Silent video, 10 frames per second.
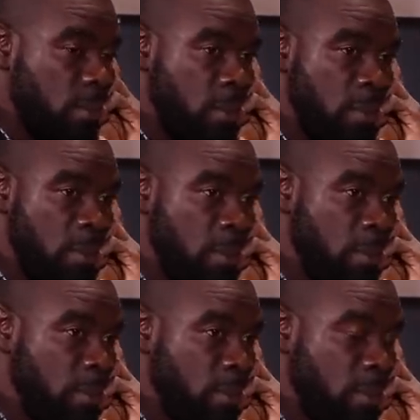
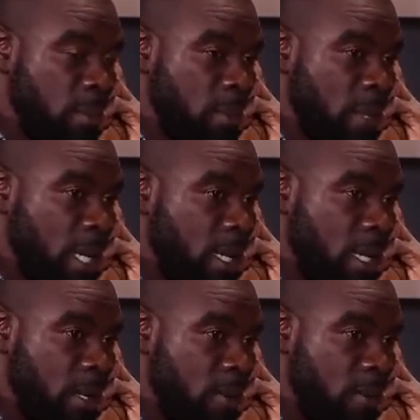Mm.
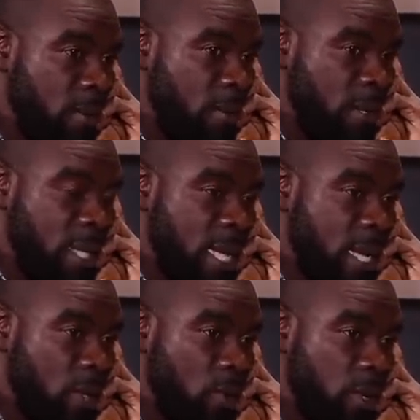And then we
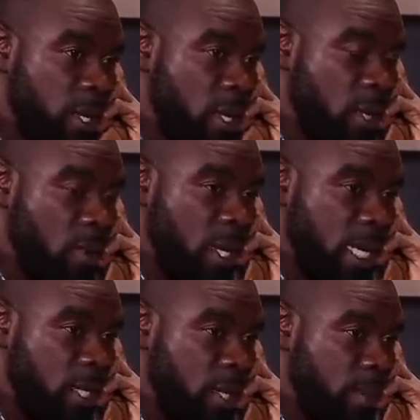start tour down the whole
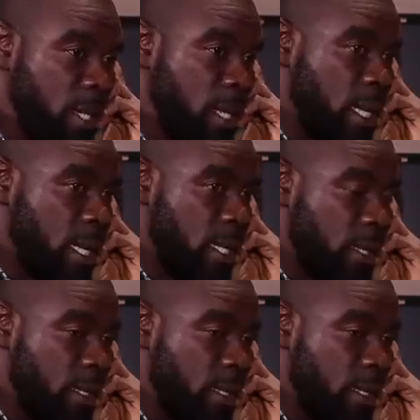of Jamaica.